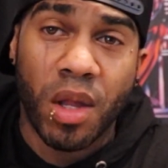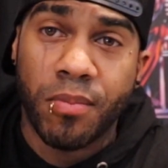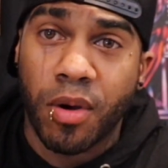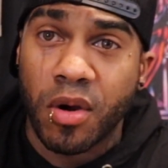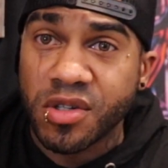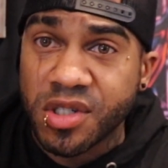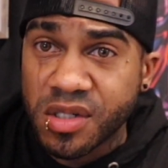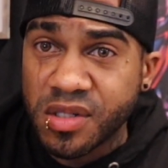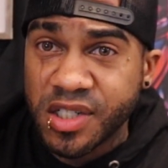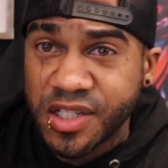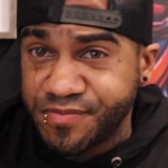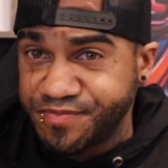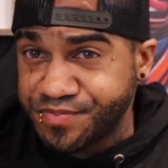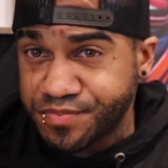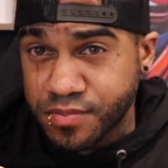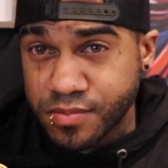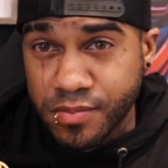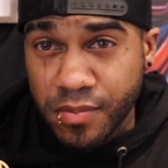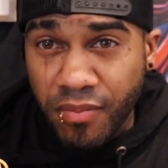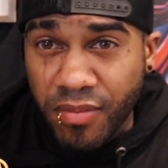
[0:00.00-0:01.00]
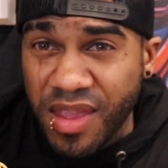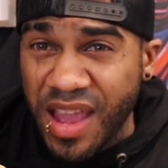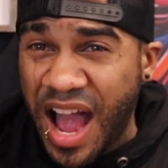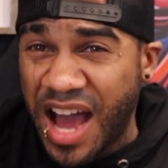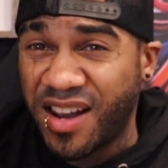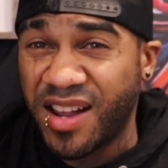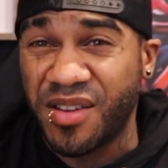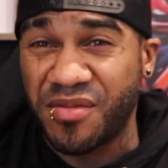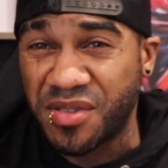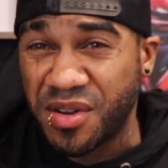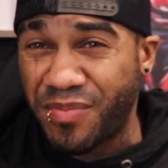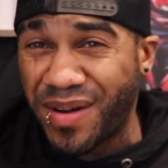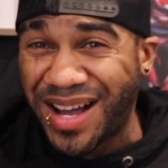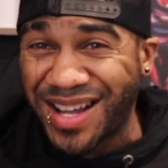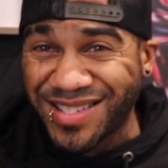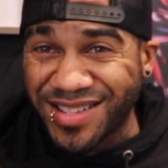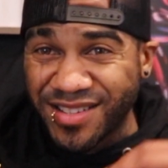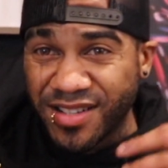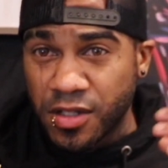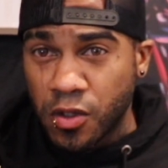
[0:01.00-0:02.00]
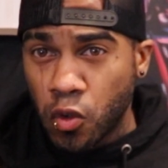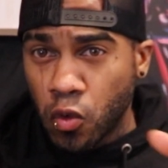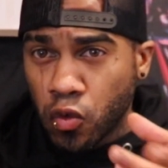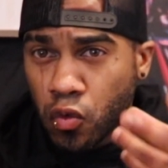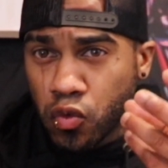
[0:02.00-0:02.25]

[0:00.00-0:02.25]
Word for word: Personally, I like when the pasta,